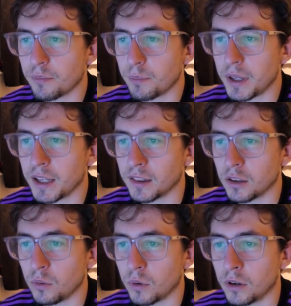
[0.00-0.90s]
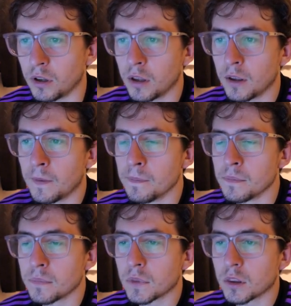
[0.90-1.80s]
beating Luton.
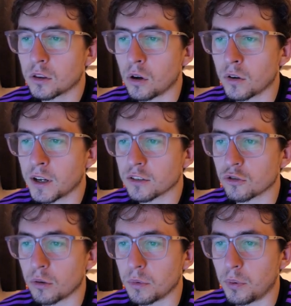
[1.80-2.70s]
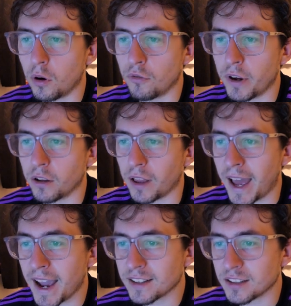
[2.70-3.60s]
Doncaster drawing with Port Vale.
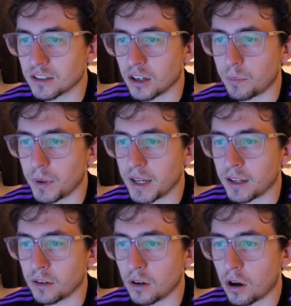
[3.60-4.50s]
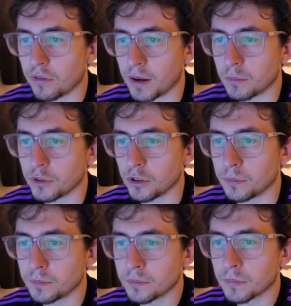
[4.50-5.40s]
Exeter beating
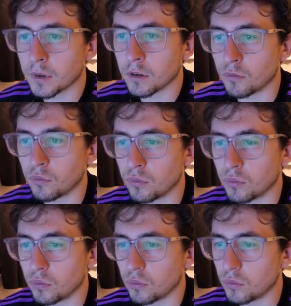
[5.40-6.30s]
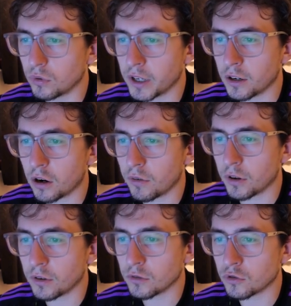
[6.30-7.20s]
Northampton. Leyton
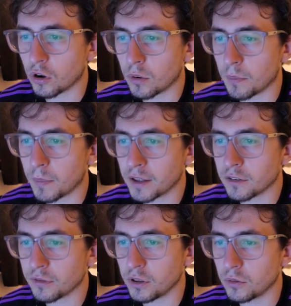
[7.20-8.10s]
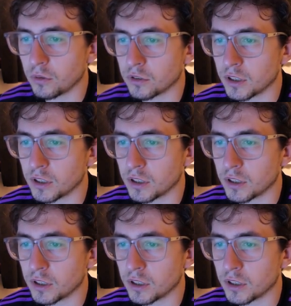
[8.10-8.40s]
Orient drawing with Mansfield. We're going to